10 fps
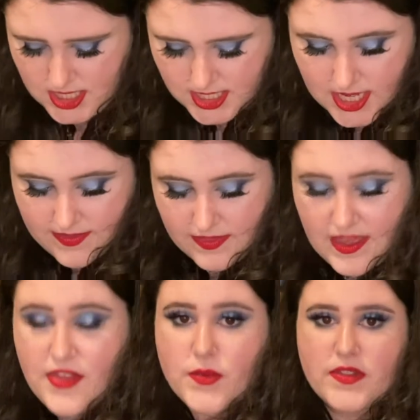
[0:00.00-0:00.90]
And then the
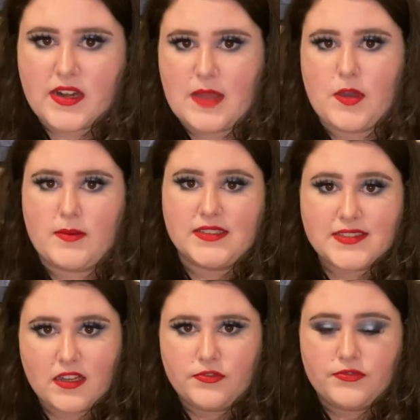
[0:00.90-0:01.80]
other one that I bought
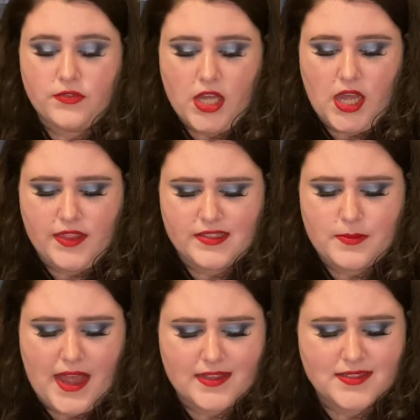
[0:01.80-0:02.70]
myself this
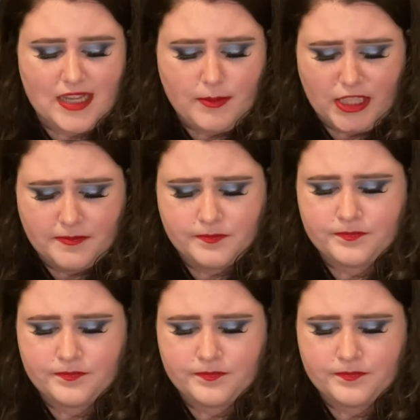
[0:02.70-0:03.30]
past summer,